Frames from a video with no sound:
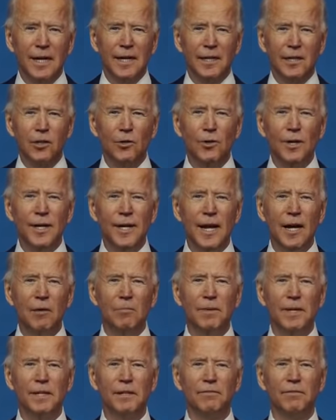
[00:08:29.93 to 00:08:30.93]
including
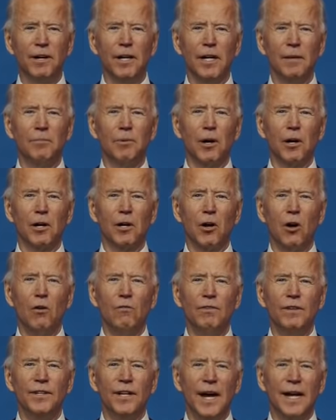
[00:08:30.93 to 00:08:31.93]
helping me develop our
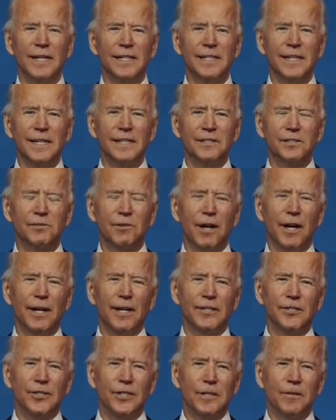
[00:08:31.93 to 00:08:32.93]
COVID-19
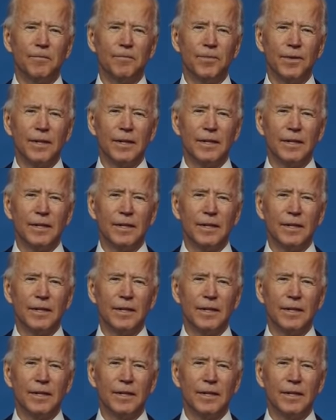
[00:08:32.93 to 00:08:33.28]
strategy.